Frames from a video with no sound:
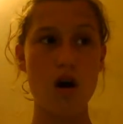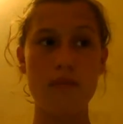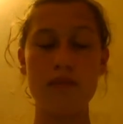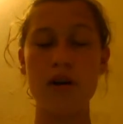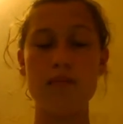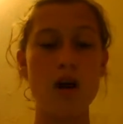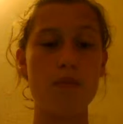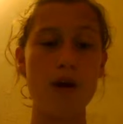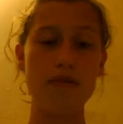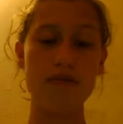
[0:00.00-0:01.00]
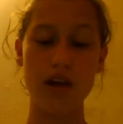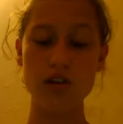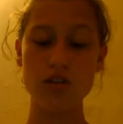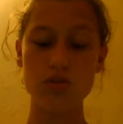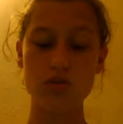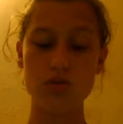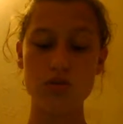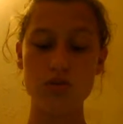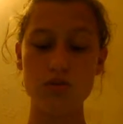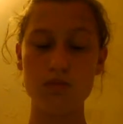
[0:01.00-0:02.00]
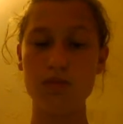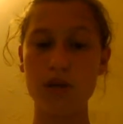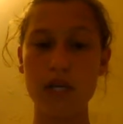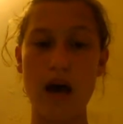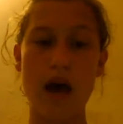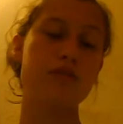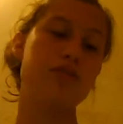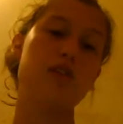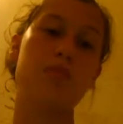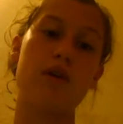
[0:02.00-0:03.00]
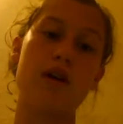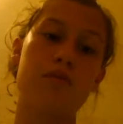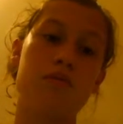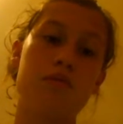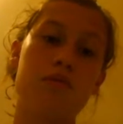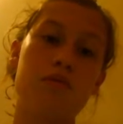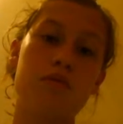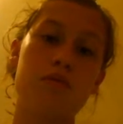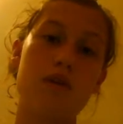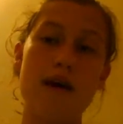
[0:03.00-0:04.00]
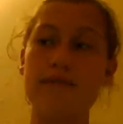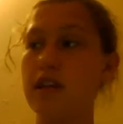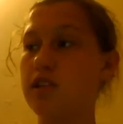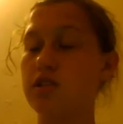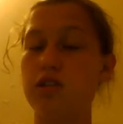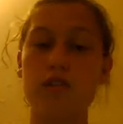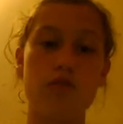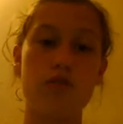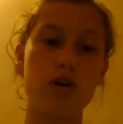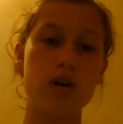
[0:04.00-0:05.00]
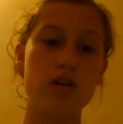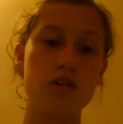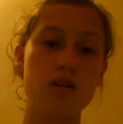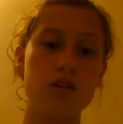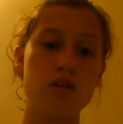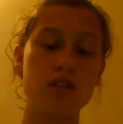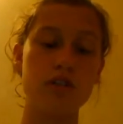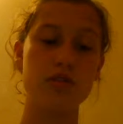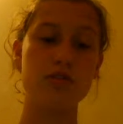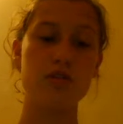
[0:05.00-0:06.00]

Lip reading: I mean, I'm not a perfect angel, but I don't sleep around. I have things to look forward to.